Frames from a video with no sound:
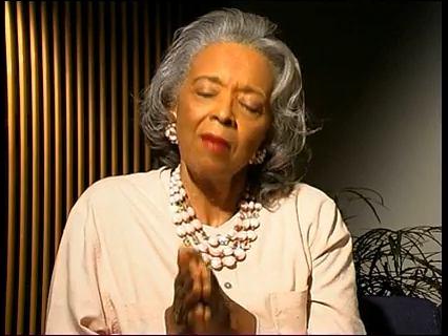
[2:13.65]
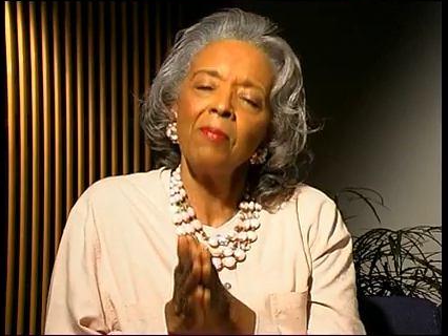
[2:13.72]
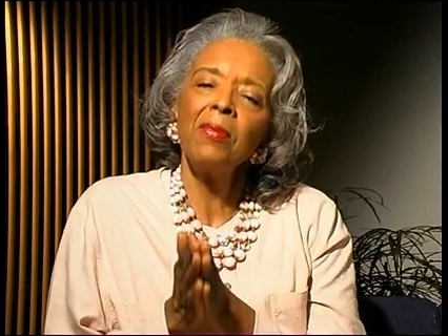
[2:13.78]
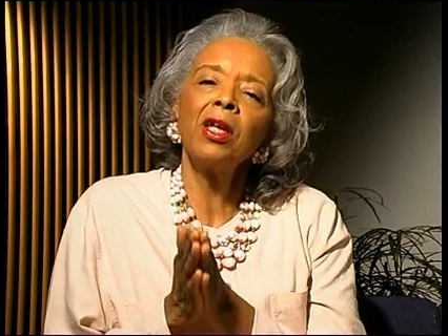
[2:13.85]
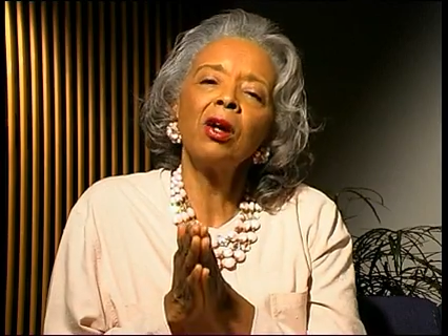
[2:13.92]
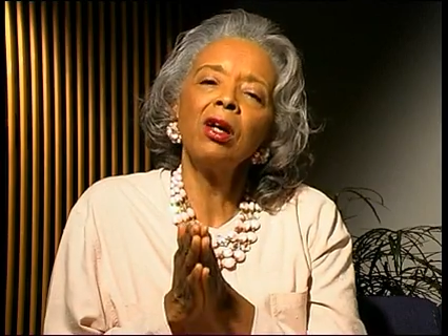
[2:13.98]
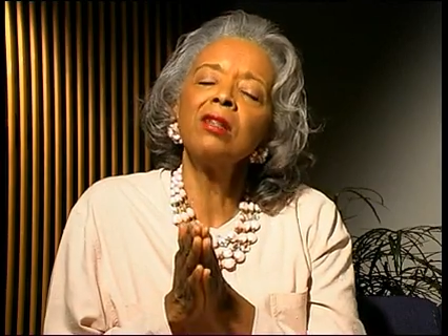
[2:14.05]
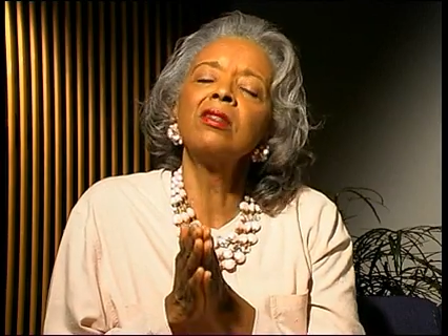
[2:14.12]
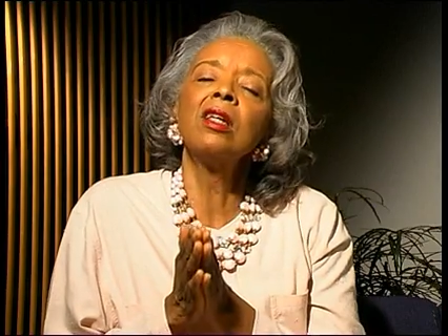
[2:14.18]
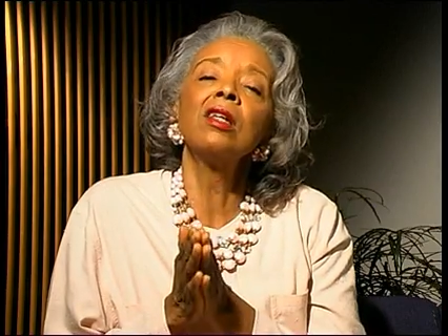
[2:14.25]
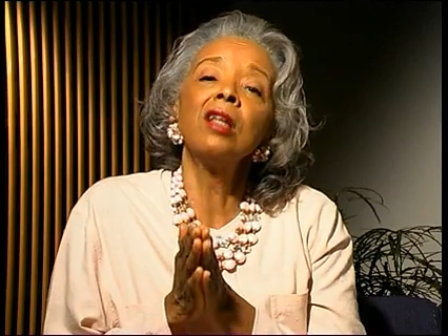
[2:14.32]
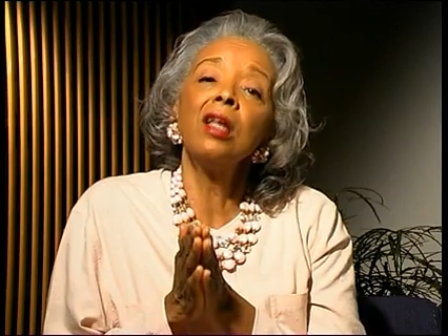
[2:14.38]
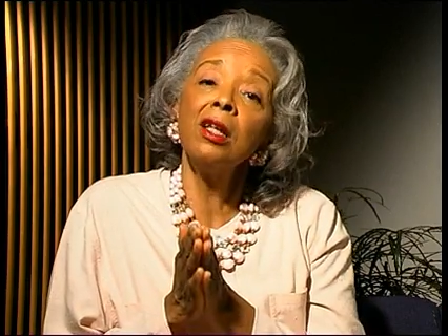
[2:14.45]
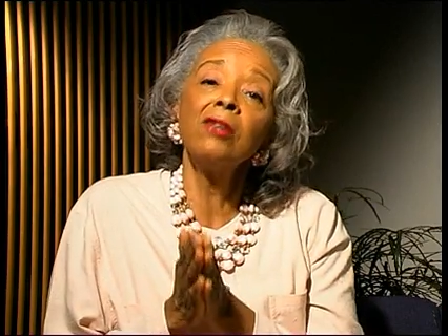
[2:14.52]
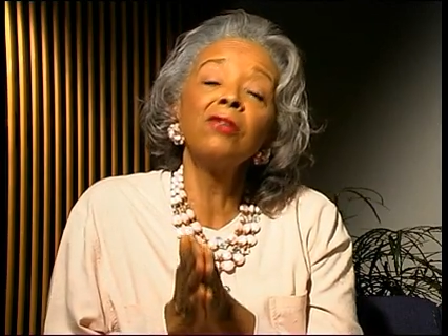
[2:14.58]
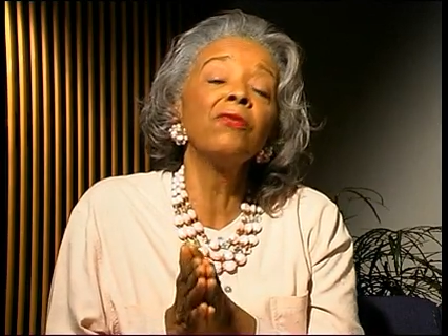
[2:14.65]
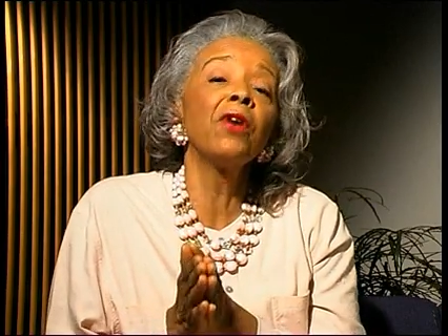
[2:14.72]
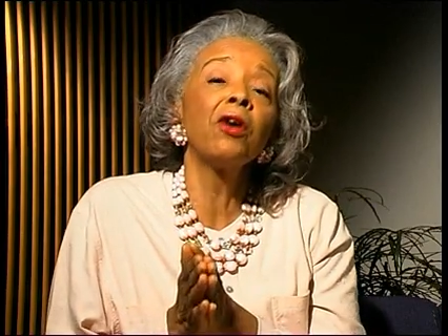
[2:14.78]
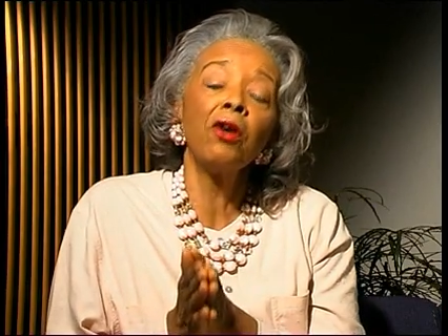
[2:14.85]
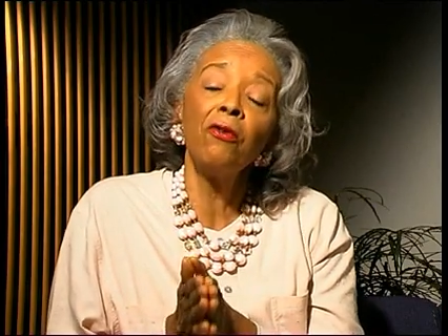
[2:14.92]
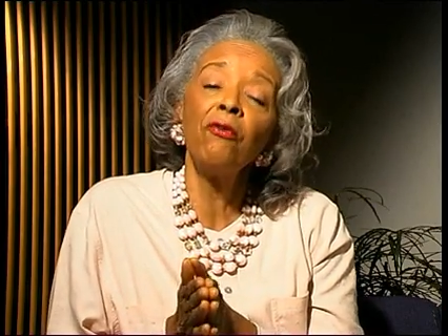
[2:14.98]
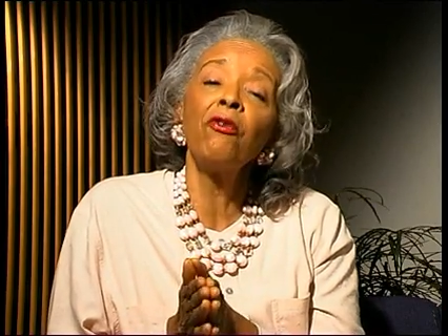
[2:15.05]
because it is
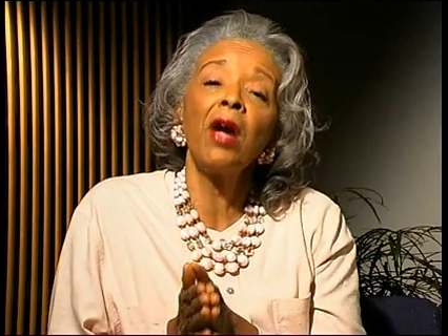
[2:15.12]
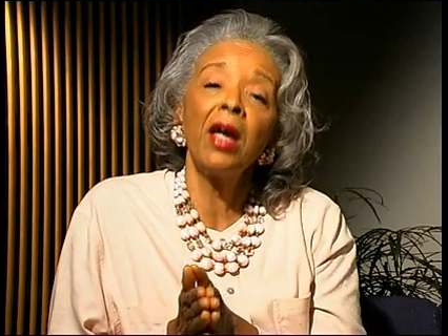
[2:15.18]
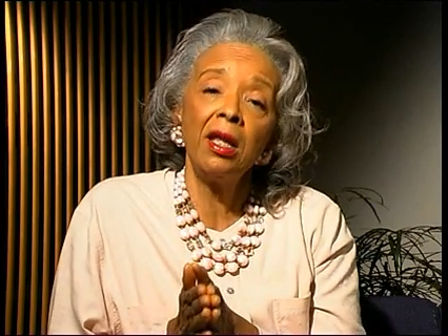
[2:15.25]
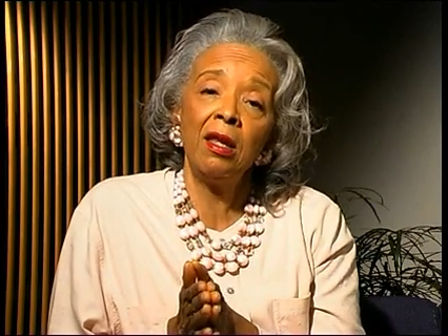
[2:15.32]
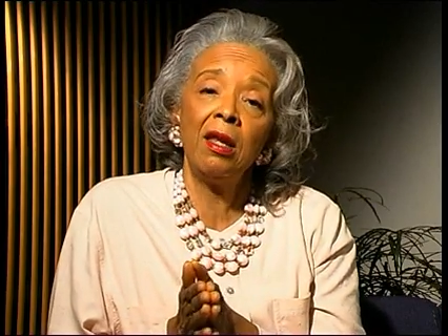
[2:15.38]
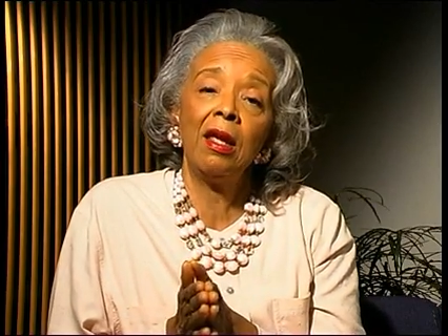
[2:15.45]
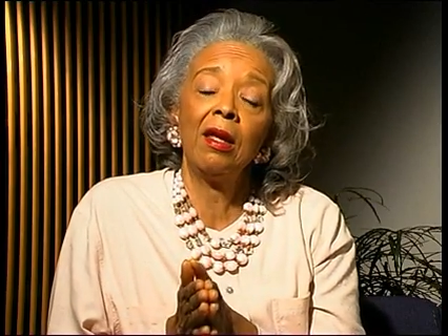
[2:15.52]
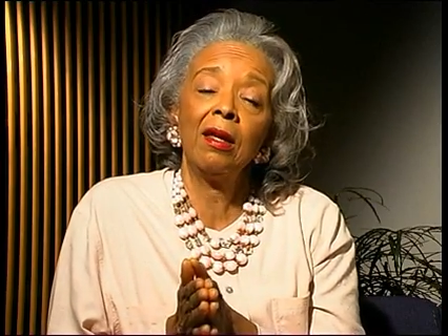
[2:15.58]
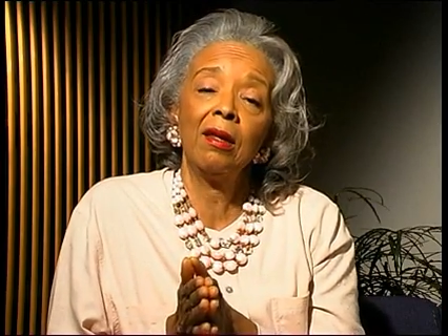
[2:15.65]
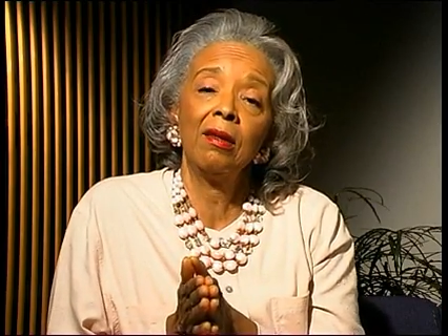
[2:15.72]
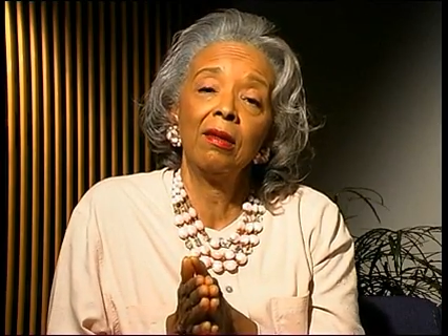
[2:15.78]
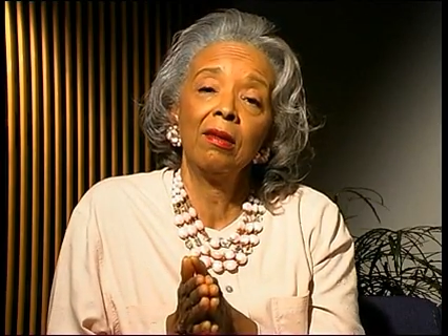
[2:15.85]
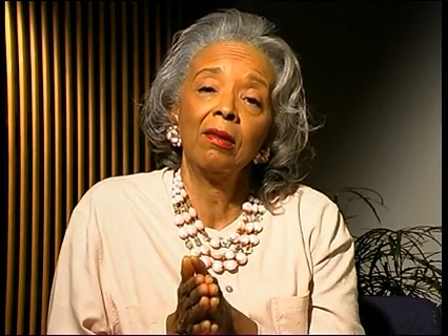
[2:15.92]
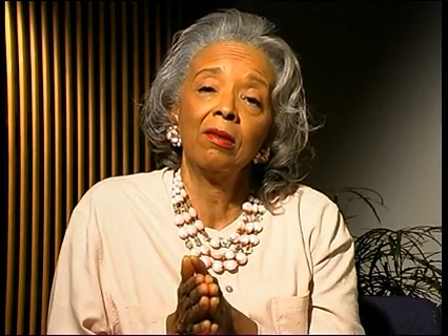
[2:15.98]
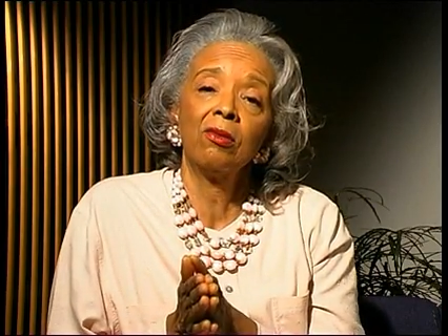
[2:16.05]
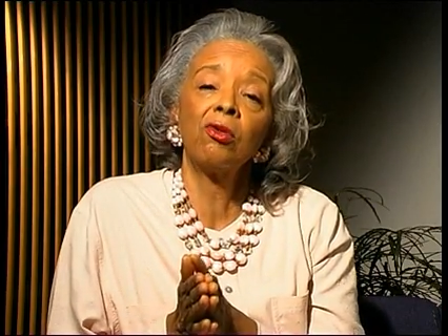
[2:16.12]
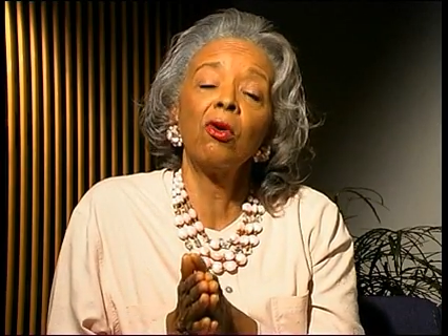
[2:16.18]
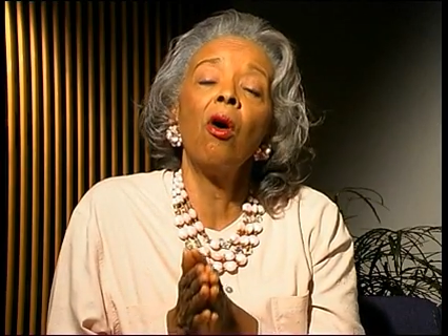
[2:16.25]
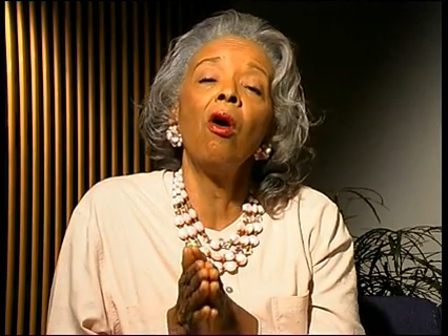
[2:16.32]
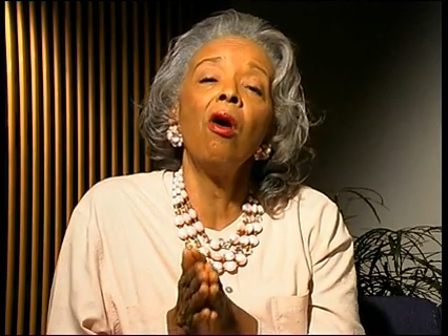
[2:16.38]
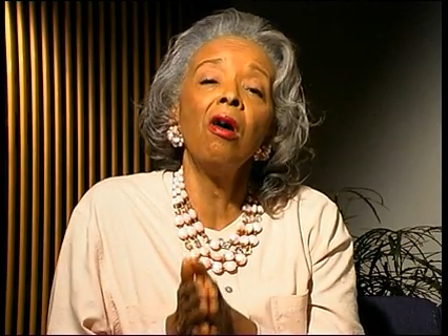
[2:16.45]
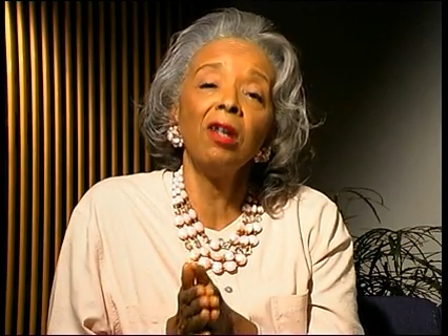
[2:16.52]
very frightening to
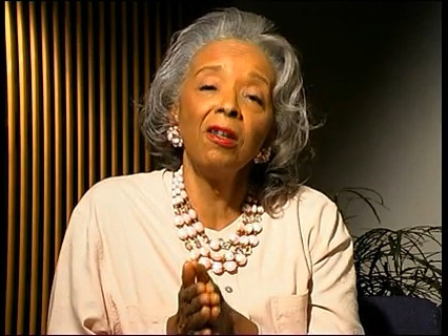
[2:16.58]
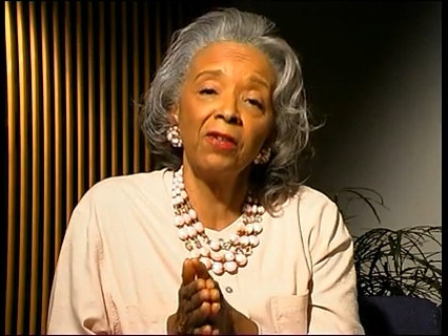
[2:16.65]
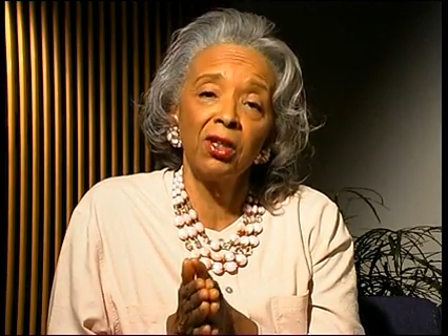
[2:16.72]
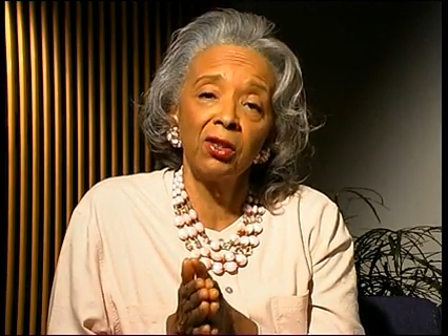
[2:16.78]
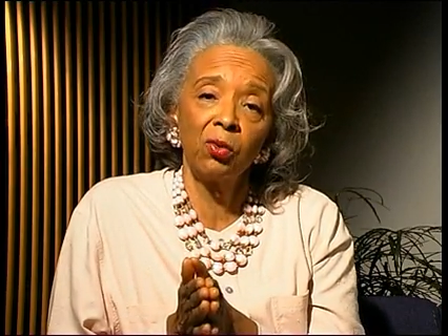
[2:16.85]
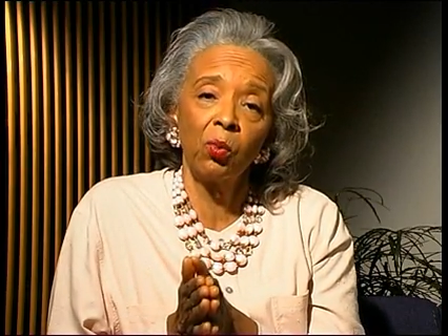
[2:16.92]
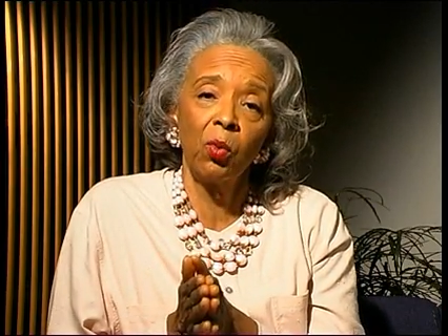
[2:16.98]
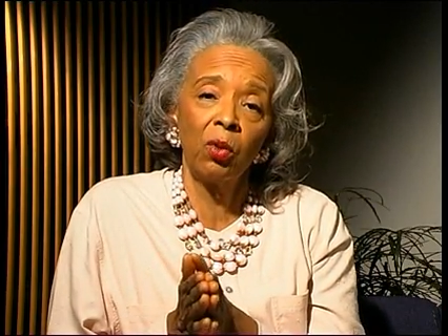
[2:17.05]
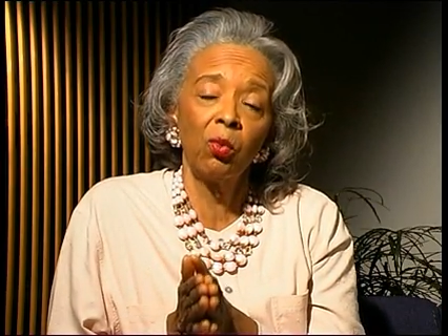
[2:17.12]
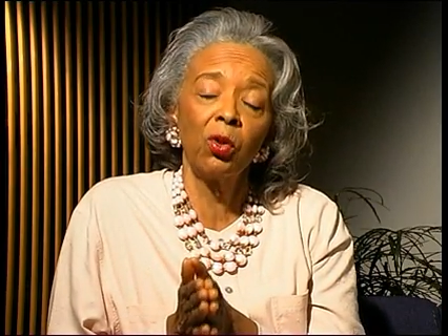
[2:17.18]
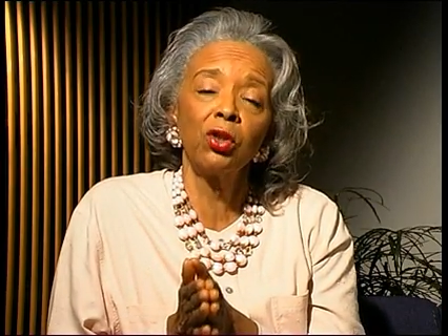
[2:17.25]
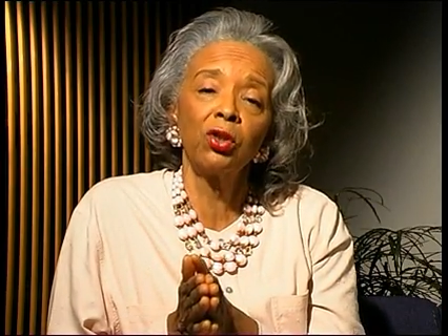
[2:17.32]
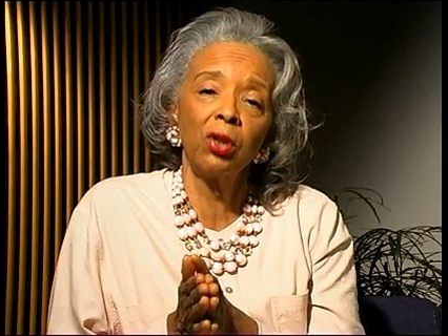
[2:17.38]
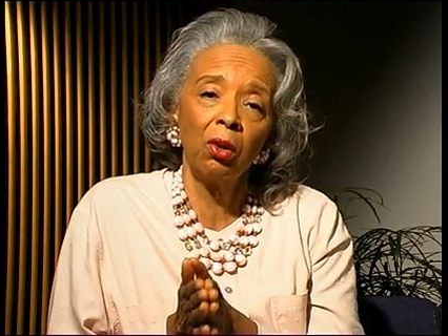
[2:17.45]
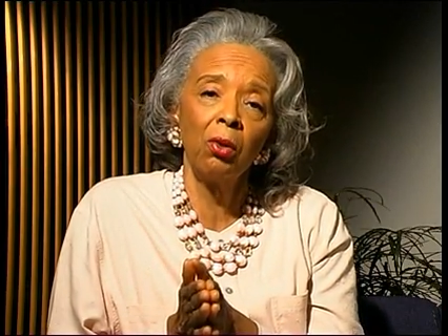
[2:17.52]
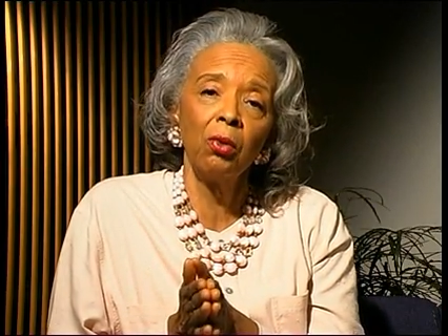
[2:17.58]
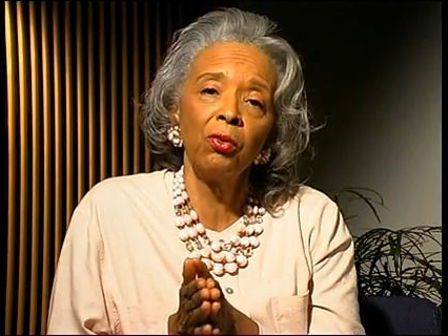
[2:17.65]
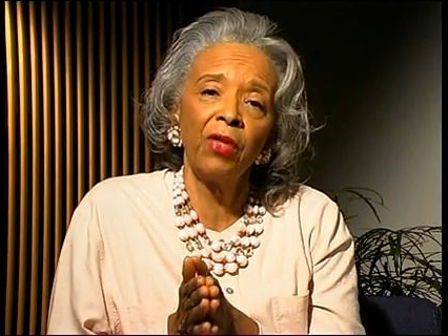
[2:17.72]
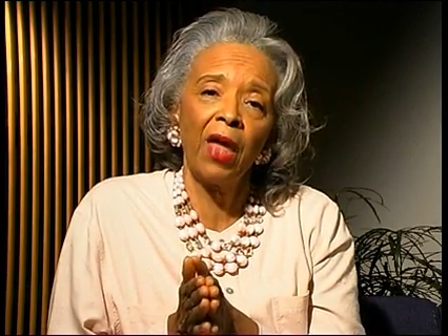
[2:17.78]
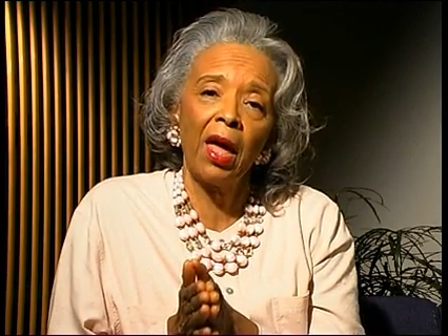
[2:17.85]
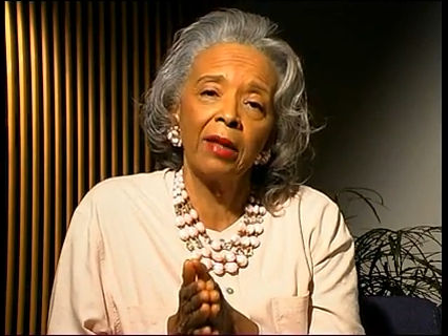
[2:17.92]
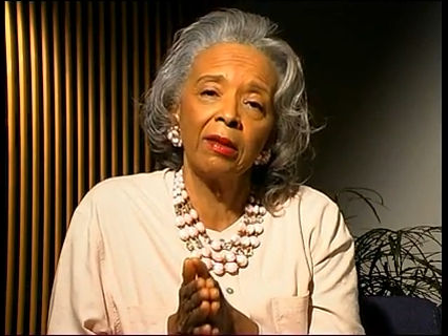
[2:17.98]
all of us when we're told
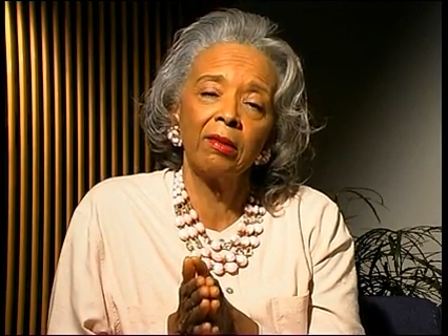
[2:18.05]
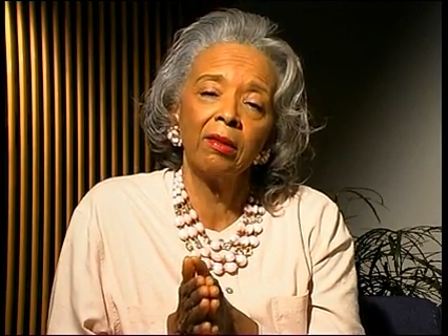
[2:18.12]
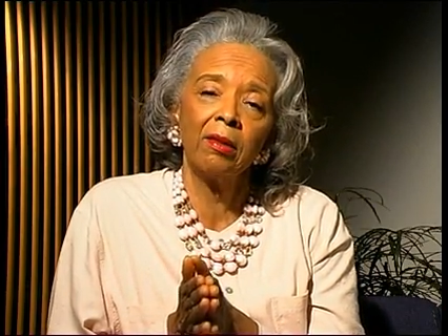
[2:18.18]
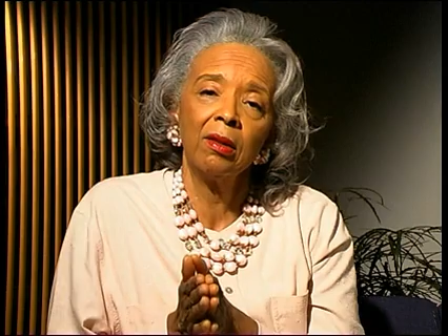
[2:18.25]
that.